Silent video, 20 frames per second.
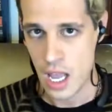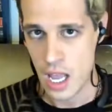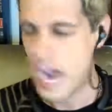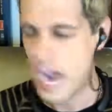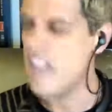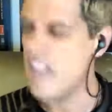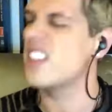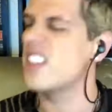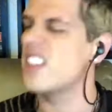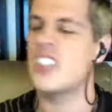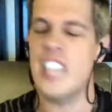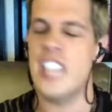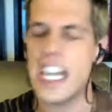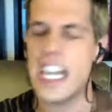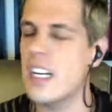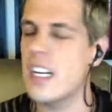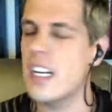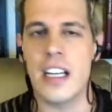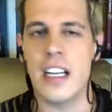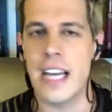And the
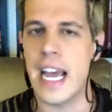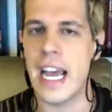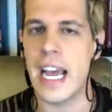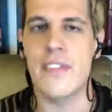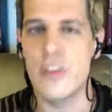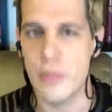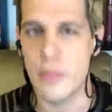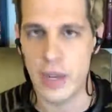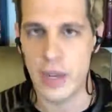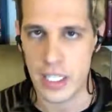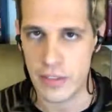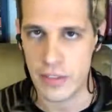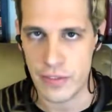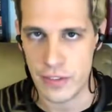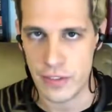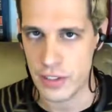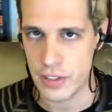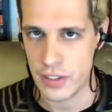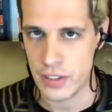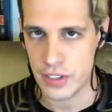second I have the money
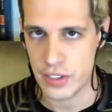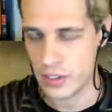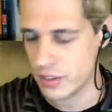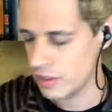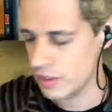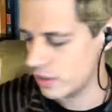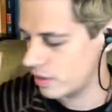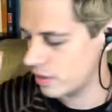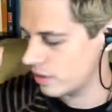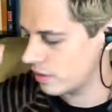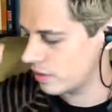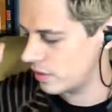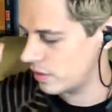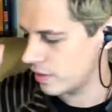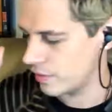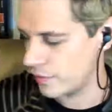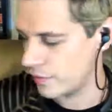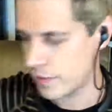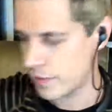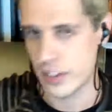to
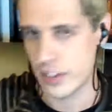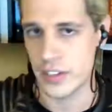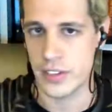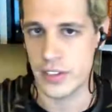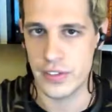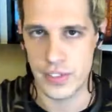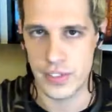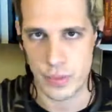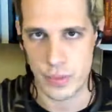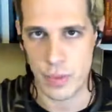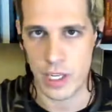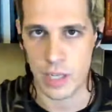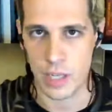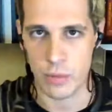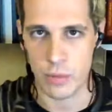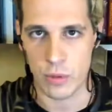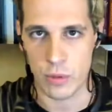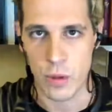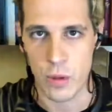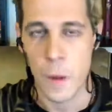fund
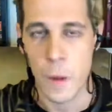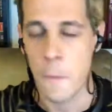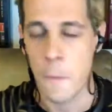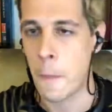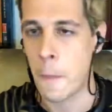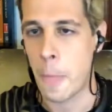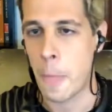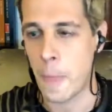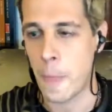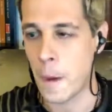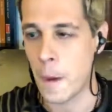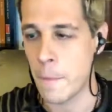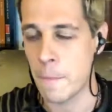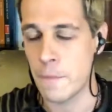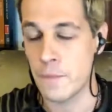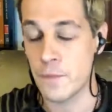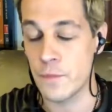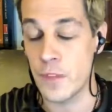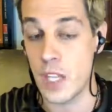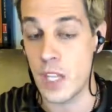Despicable,
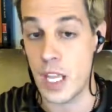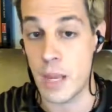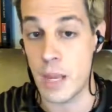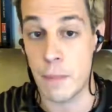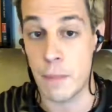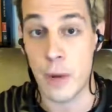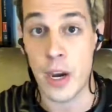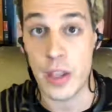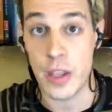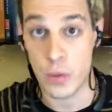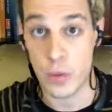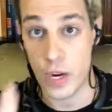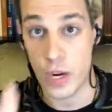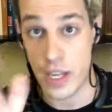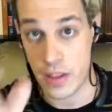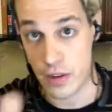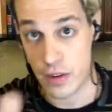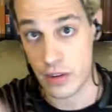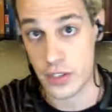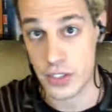and by the
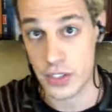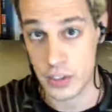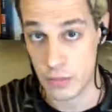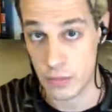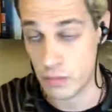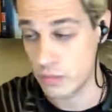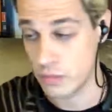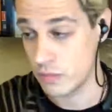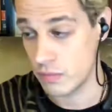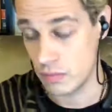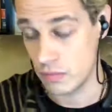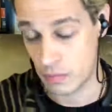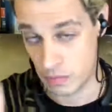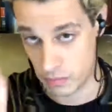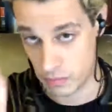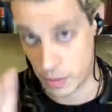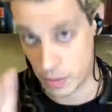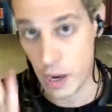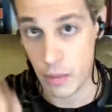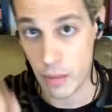way, there are some
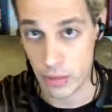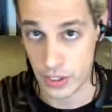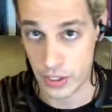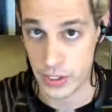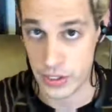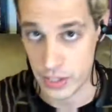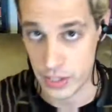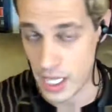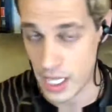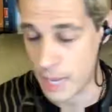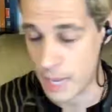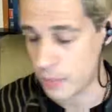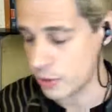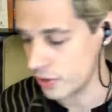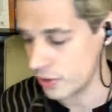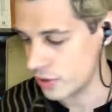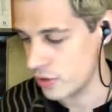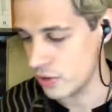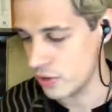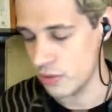Republicans in that
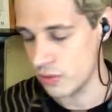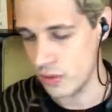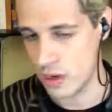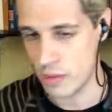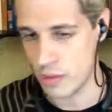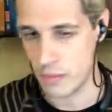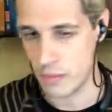book too.